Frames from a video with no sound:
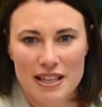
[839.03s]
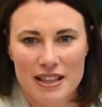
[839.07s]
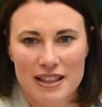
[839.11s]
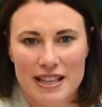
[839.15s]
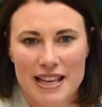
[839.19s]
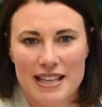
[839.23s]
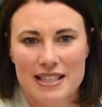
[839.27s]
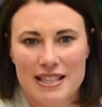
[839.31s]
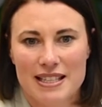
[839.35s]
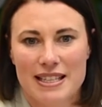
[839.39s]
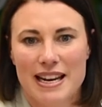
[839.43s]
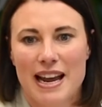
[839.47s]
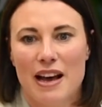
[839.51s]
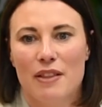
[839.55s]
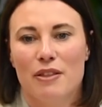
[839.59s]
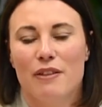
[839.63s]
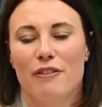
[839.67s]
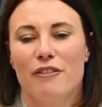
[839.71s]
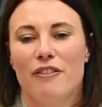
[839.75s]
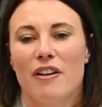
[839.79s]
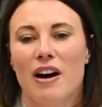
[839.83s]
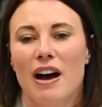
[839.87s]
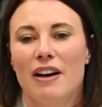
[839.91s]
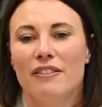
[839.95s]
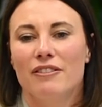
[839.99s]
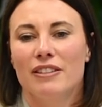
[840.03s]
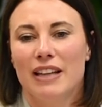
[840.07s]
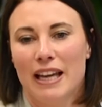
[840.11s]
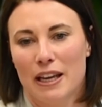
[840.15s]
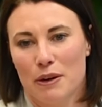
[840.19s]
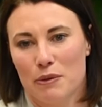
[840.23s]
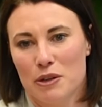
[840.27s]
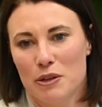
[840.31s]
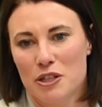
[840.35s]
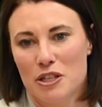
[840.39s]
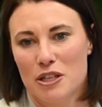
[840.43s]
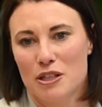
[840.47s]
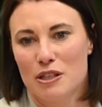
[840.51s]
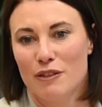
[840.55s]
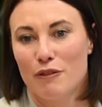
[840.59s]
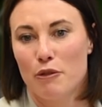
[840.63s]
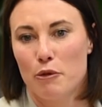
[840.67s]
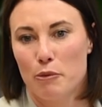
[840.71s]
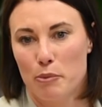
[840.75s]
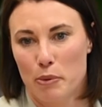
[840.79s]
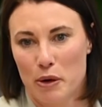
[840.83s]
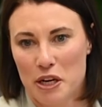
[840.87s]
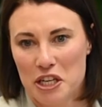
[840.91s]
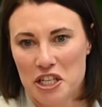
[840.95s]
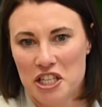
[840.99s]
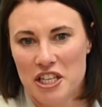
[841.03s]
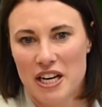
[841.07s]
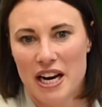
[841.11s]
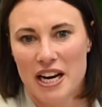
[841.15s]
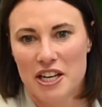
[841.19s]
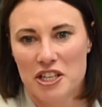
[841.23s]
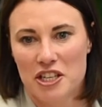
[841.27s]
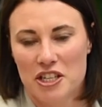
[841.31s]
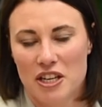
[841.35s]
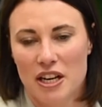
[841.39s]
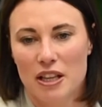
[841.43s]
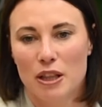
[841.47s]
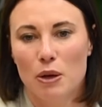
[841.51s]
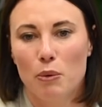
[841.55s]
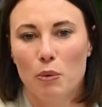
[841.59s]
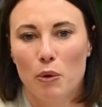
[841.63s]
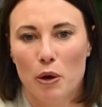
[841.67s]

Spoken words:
and there's now the five languages of appreciation in the